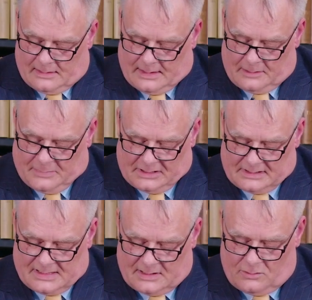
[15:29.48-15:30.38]
There had been a
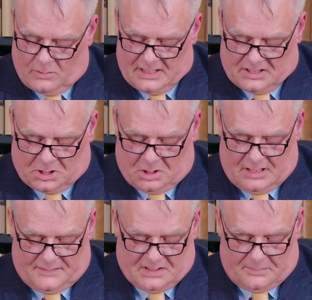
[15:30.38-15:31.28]
two-way
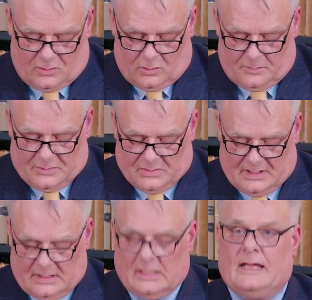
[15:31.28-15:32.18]
street of support
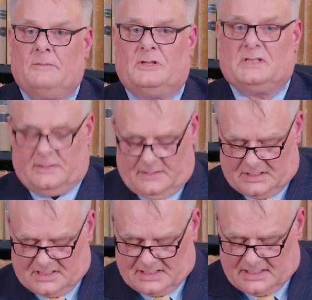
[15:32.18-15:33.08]
between the claimants and the
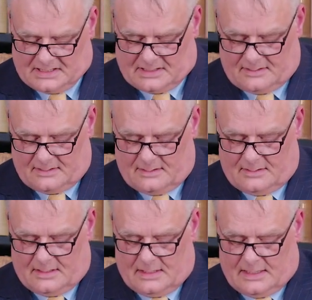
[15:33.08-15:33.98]
deceased
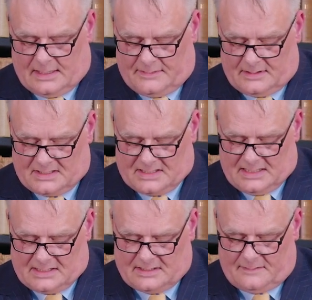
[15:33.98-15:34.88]

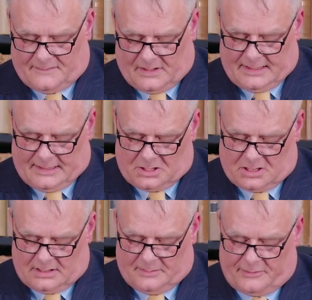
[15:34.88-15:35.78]
had
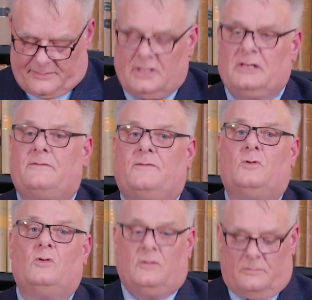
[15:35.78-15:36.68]
financially provided
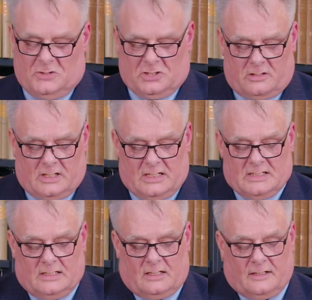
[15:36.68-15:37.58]
for them during
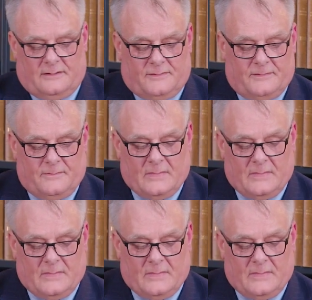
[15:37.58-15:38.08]
his life.